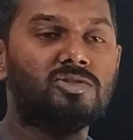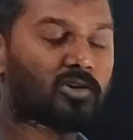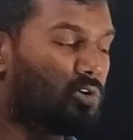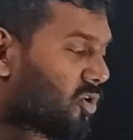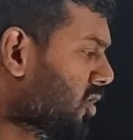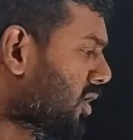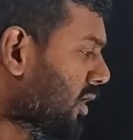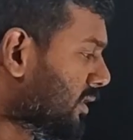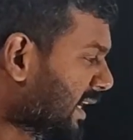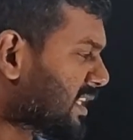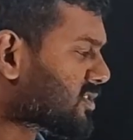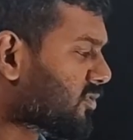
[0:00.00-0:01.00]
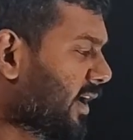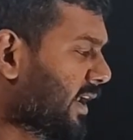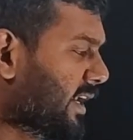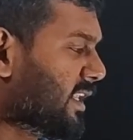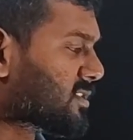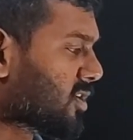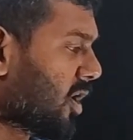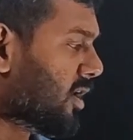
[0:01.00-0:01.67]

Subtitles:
So that is why it is